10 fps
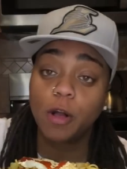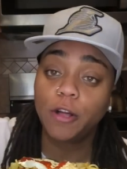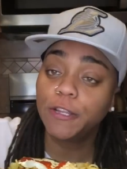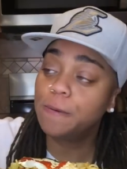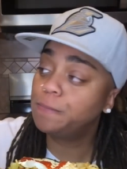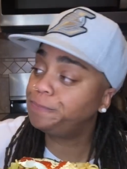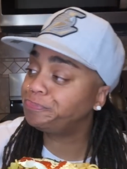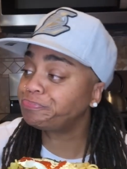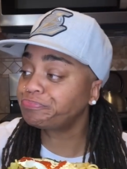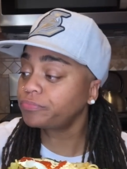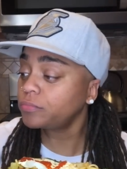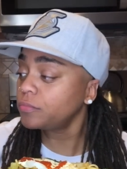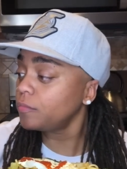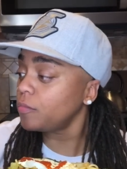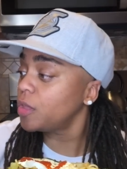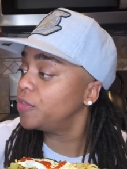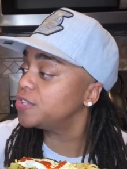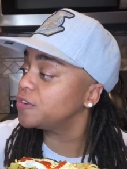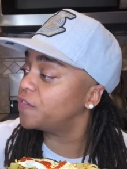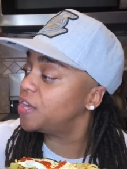Aldi. These
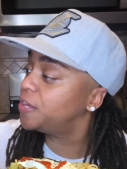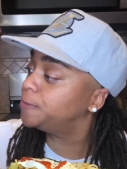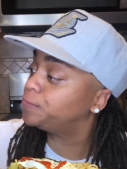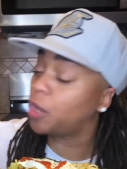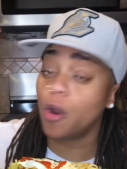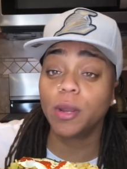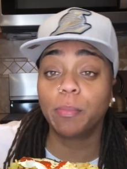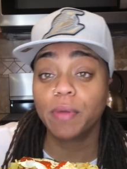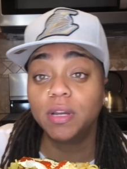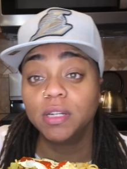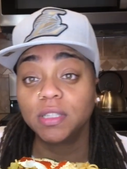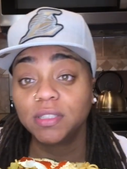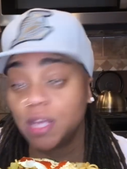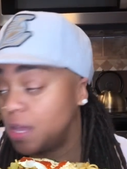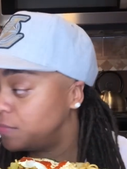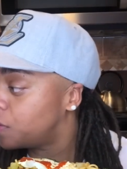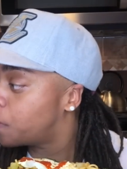are vegan. They're already pre-cooked and steamed.